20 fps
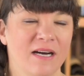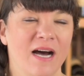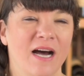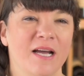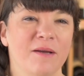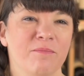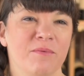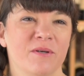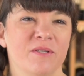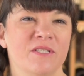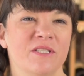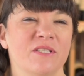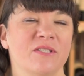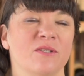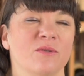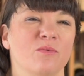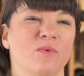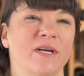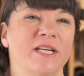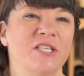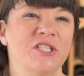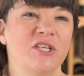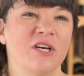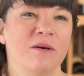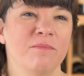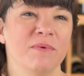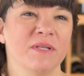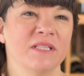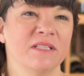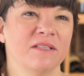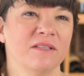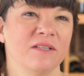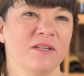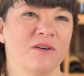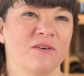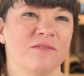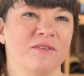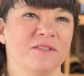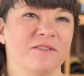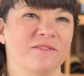I purchased the wine shop a little
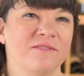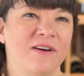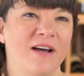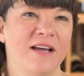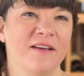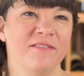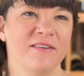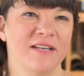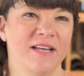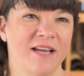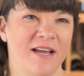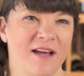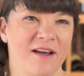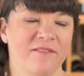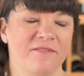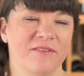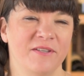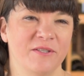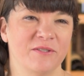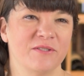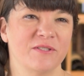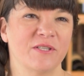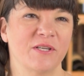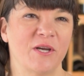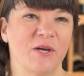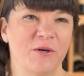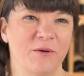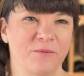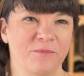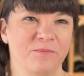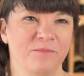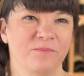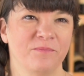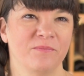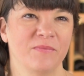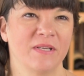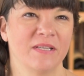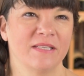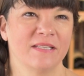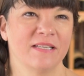over 5.5 years ago.
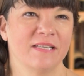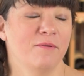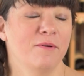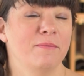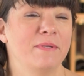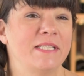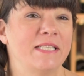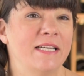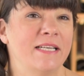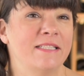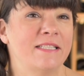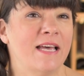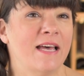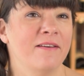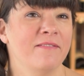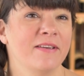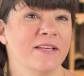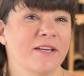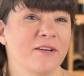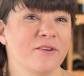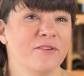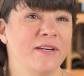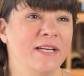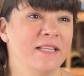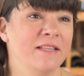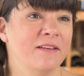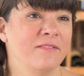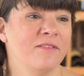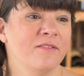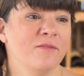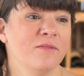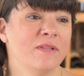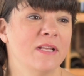Well, besides having a great love of